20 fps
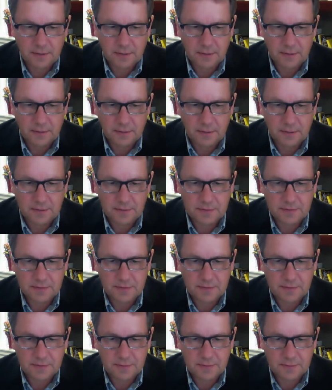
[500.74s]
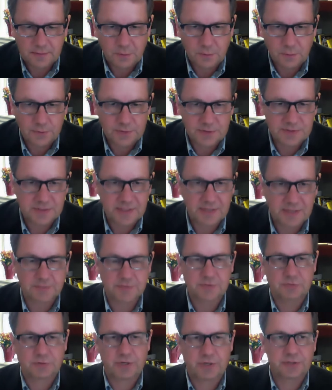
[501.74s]
It's always sounds
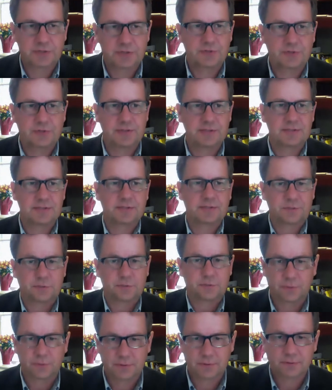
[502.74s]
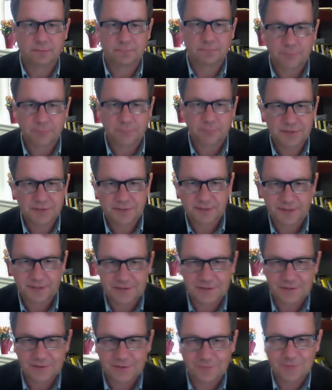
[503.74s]
strange to listen to a
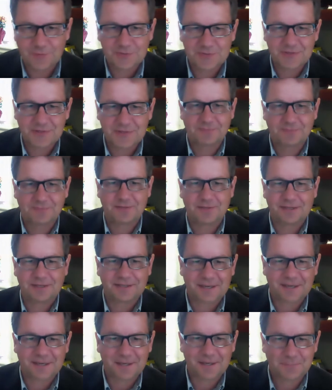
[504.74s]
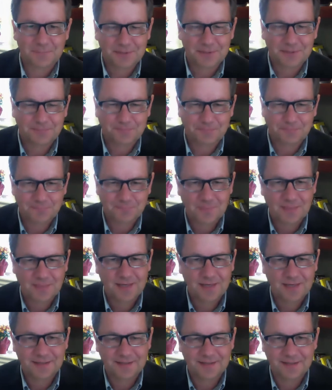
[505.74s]
presentation of yourself like that, but
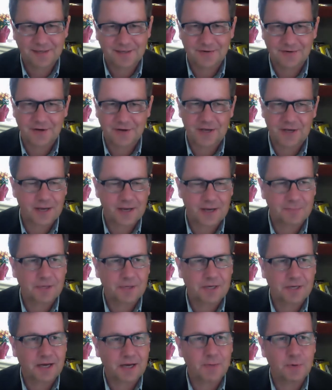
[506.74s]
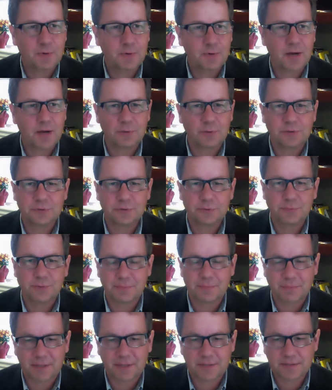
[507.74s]
here I am, and I will do my
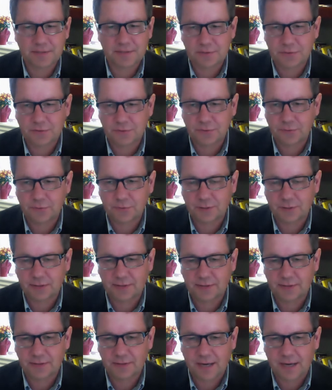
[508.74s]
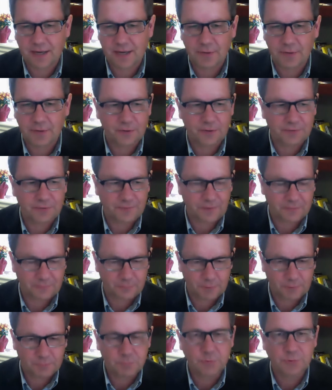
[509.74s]
best to, I don't know if I
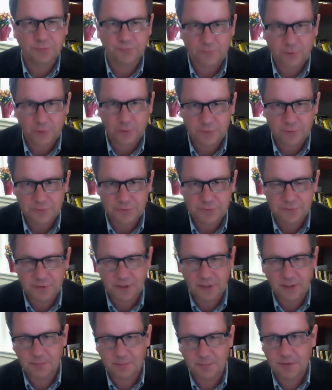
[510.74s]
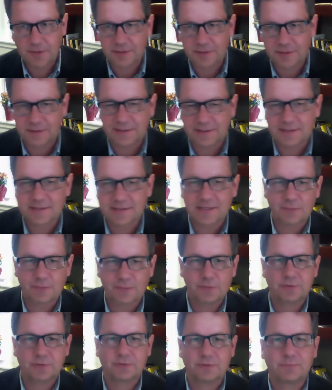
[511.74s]
will provoke you today, but at least I
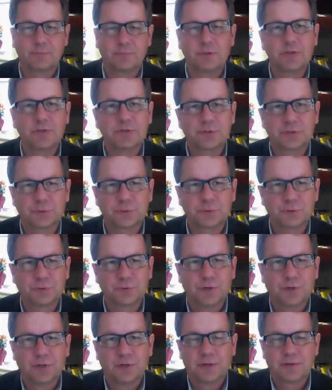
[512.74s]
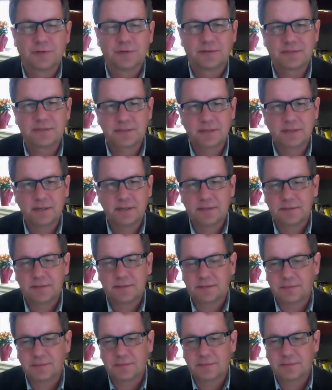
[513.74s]
will want to discuss
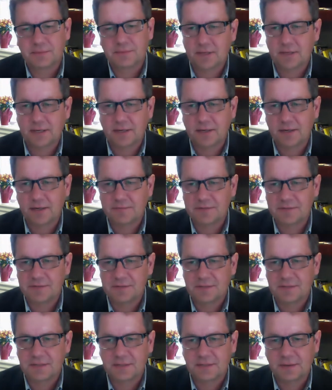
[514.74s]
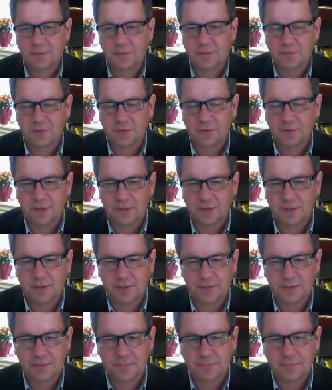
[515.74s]
something that I've seen over the
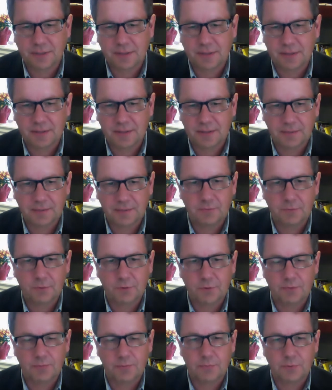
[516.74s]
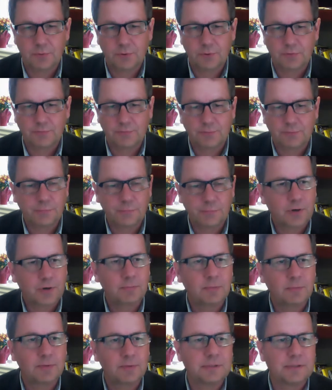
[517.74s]
years becoming more and more of a
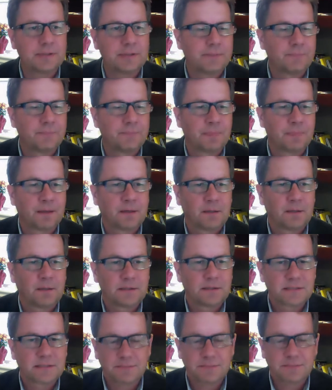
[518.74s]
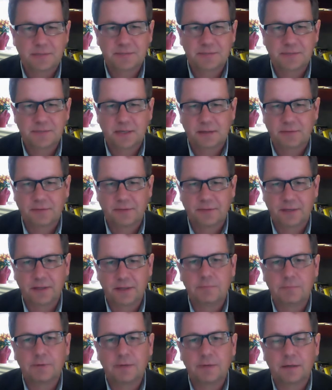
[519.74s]
problem. And sometimes I think
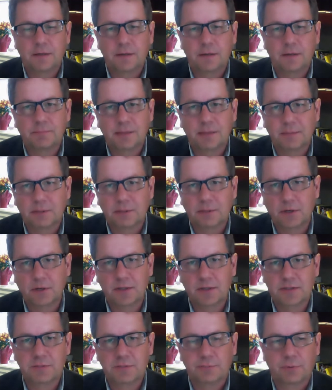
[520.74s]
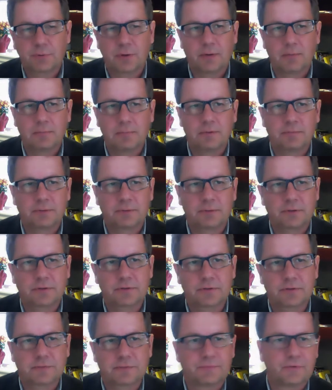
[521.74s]
about it maybe not as a problem,
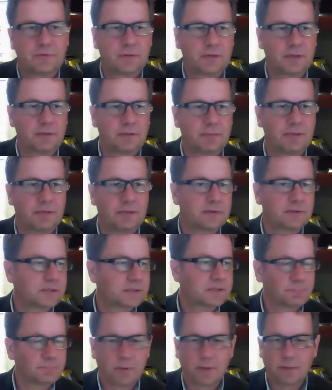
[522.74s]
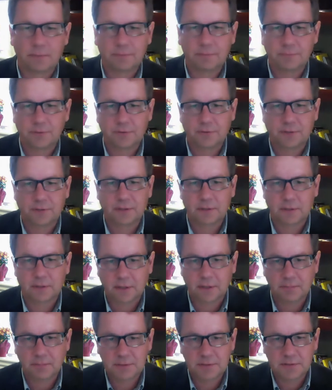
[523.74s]
because if you think about it as a problem, you think it
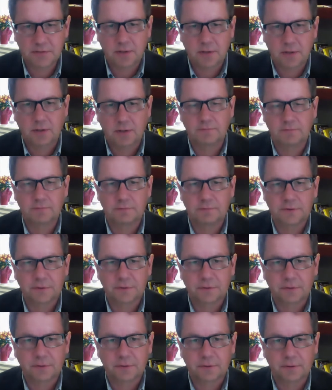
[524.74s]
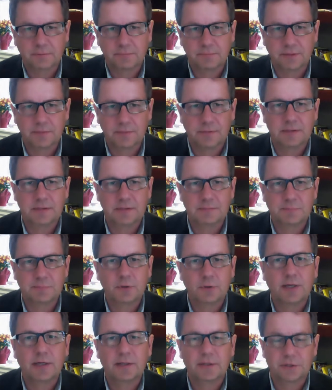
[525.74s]
can be solved. So maybe it's more
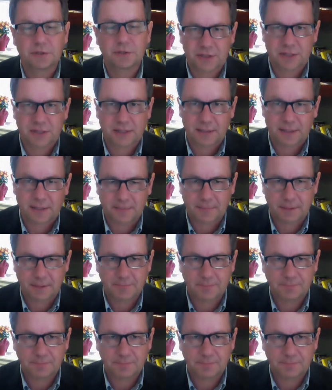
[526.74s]
like a dilemma.